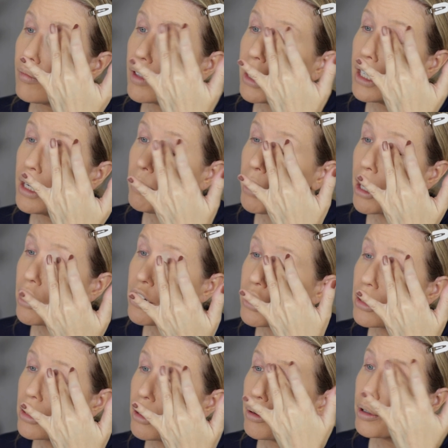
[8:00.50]
And I'm
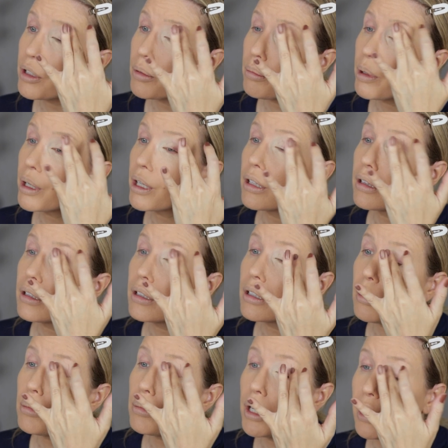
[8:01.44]
actually going to bring a
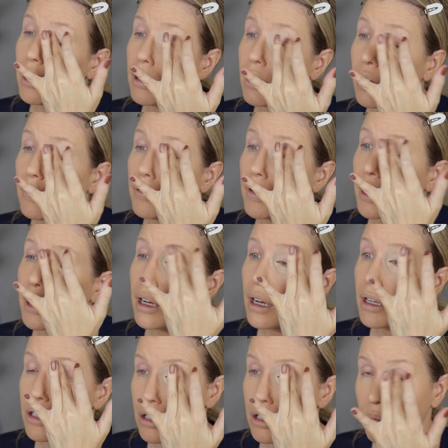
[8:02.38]
little bit of it
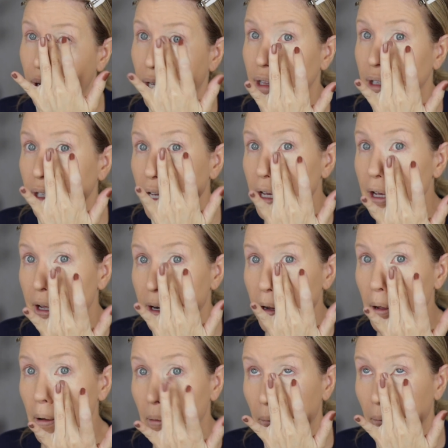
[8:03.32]
onto my
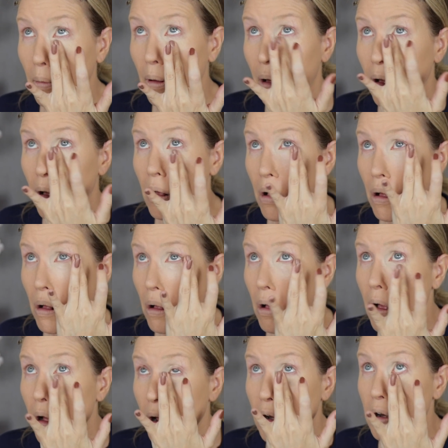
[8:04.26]
lid
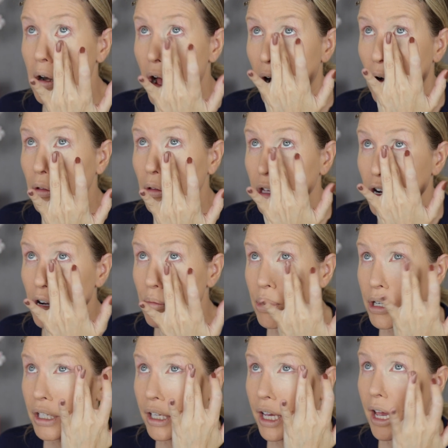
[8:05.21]
now, the
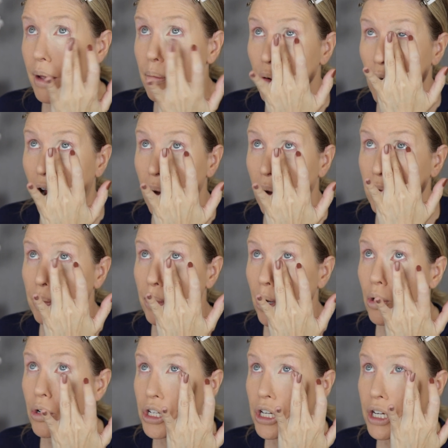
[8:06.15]
Urban Decay Primer
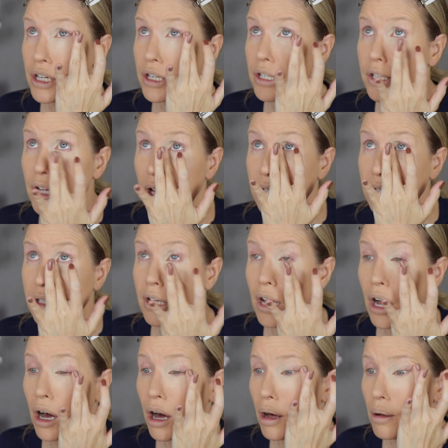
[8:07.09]
Potion does
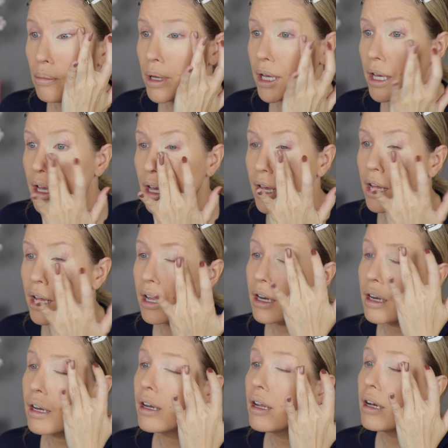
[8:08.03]
come
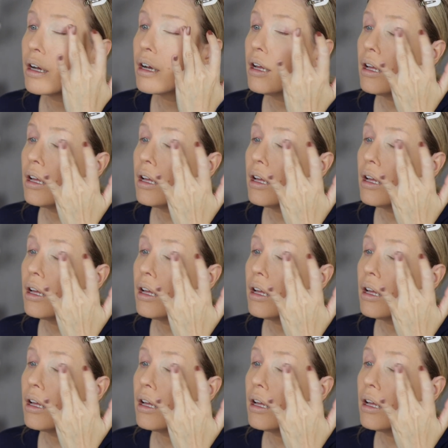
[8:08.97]
in